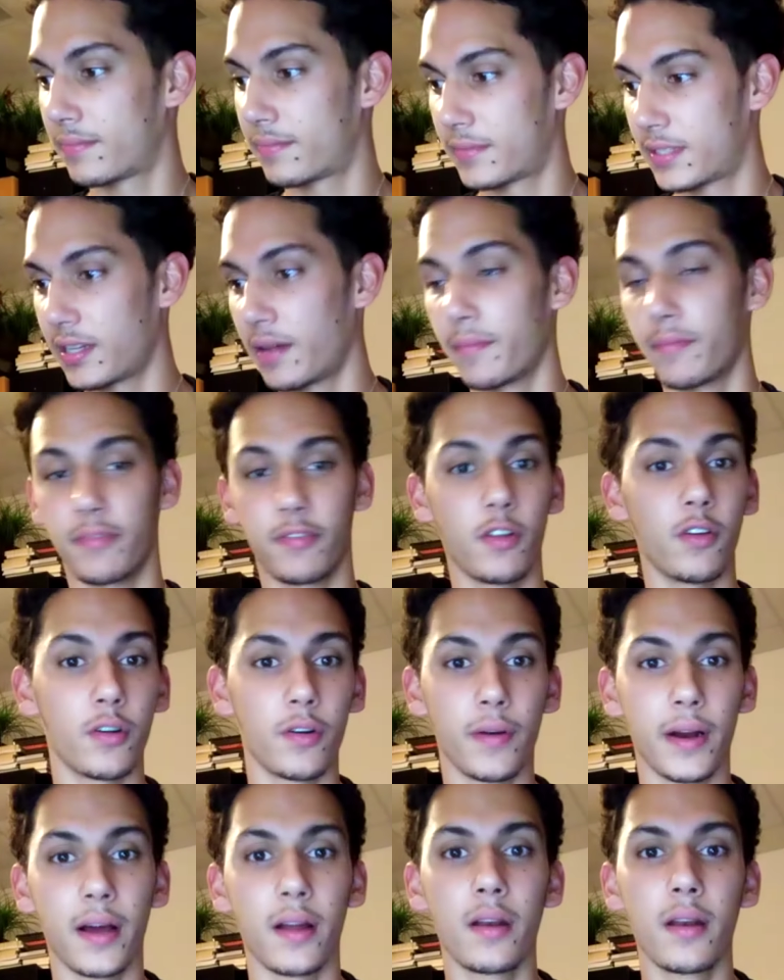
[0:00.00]
something
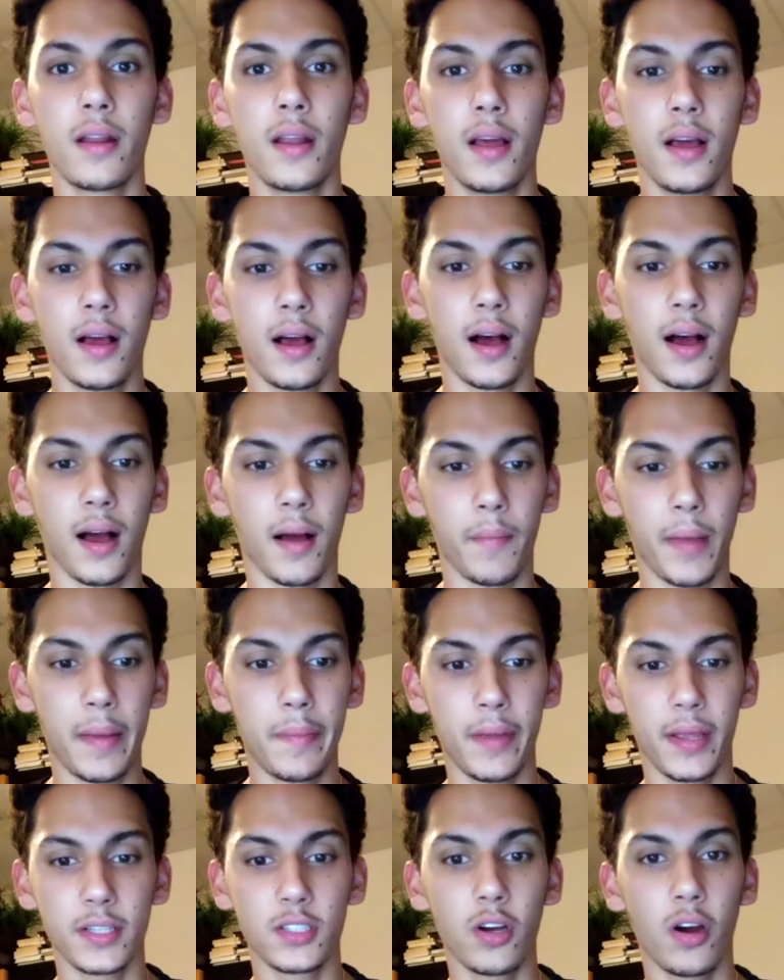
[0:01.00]
floating around. Uh,
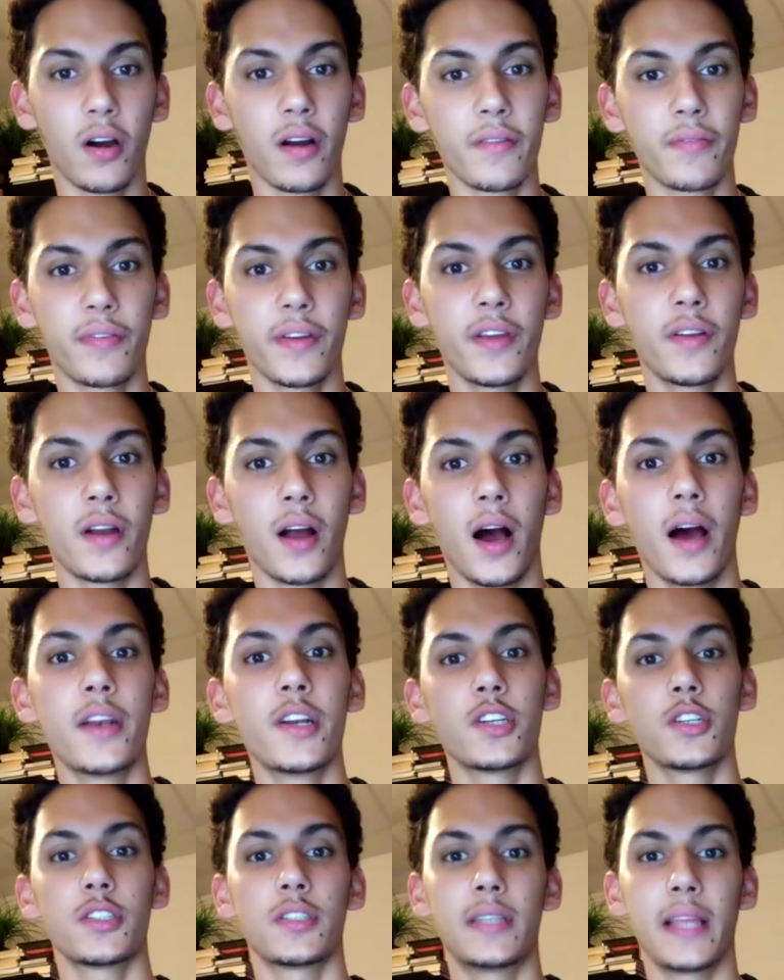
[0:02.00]
maybe it's hard for you to
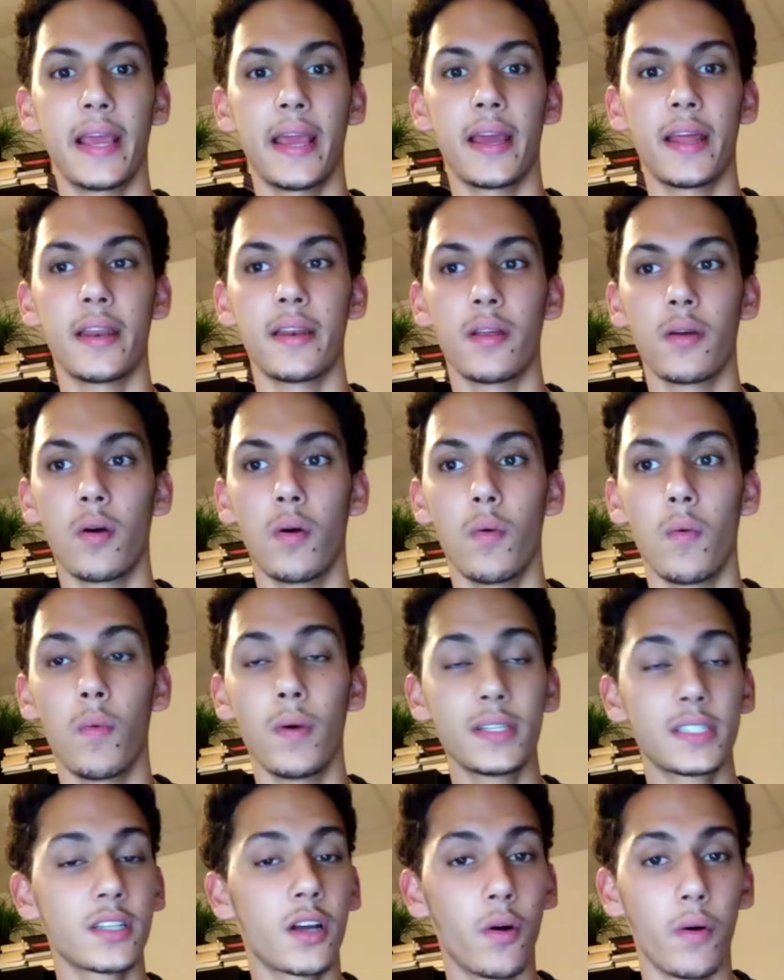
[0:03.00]
understand
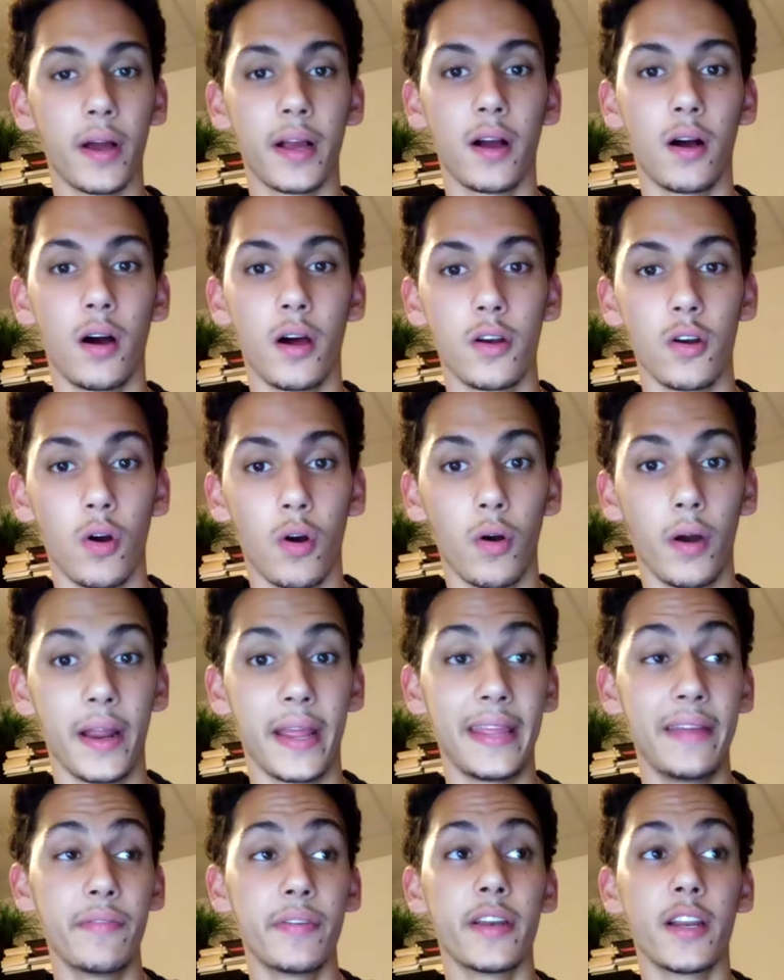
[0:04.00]
what's going on or,
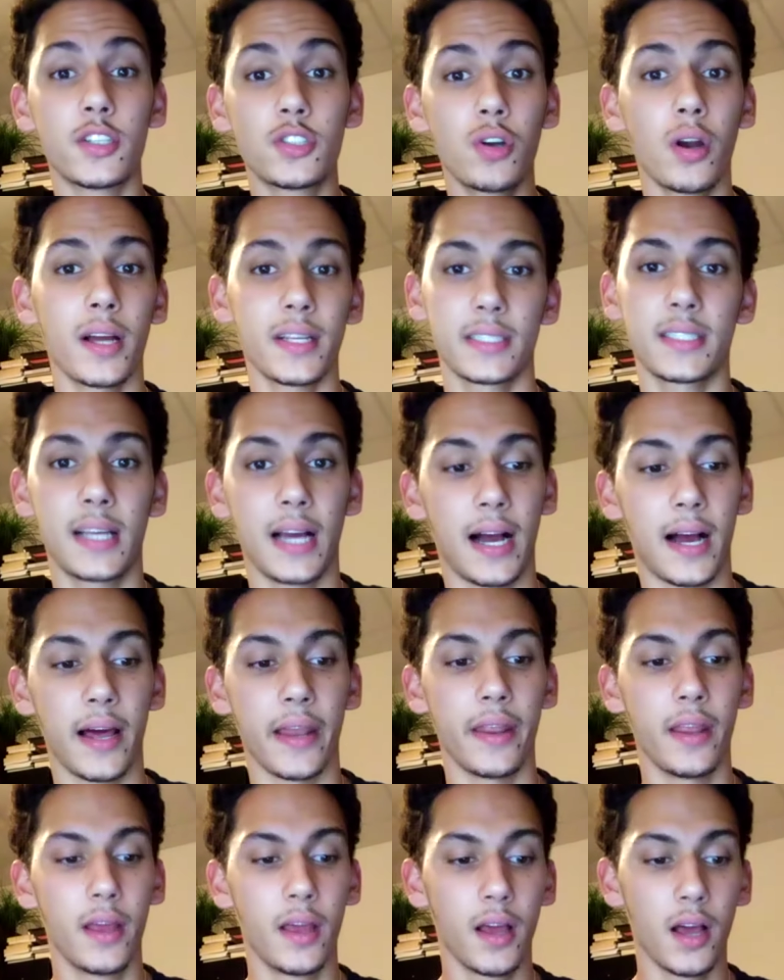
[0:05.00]
even to trust
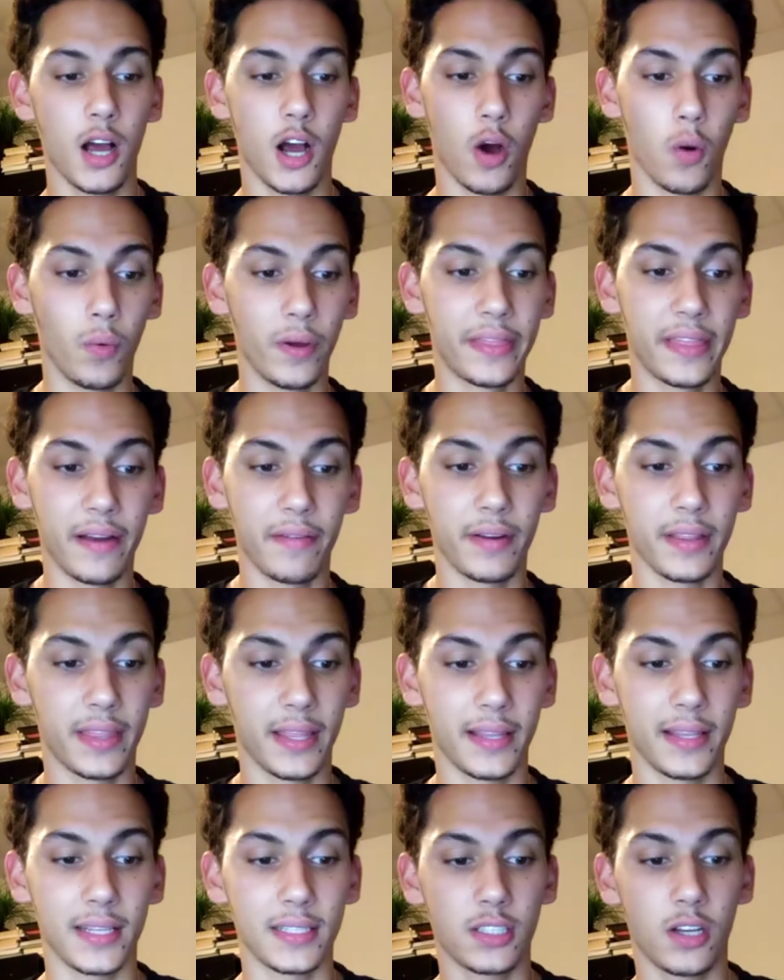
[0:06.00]
God uh, with
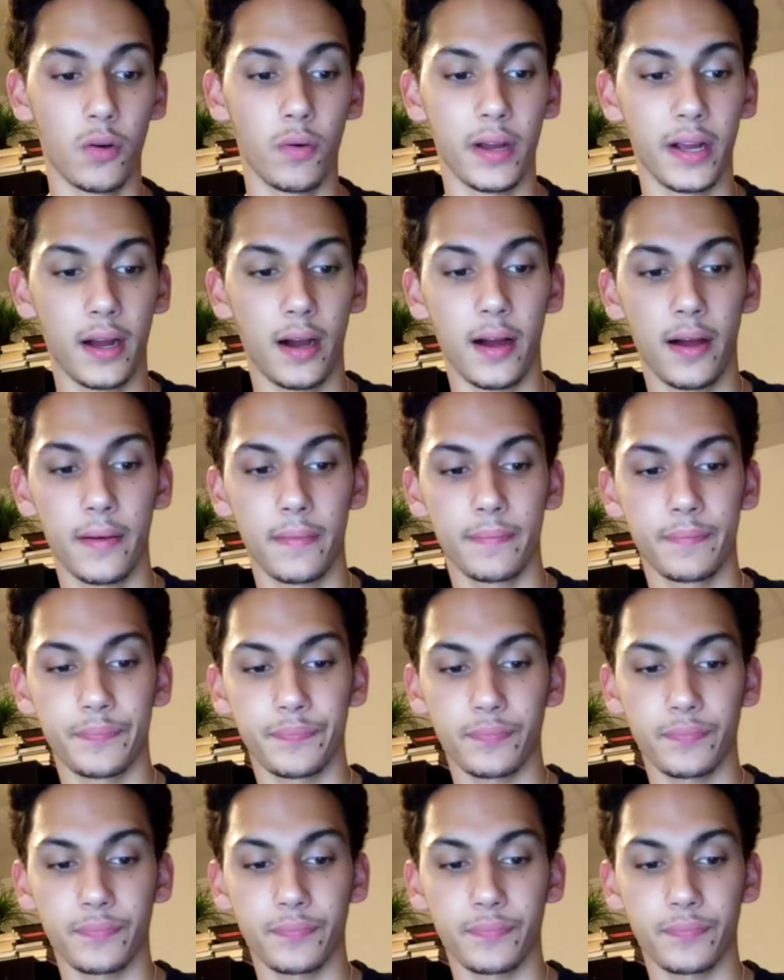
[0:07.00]
everything that's going on.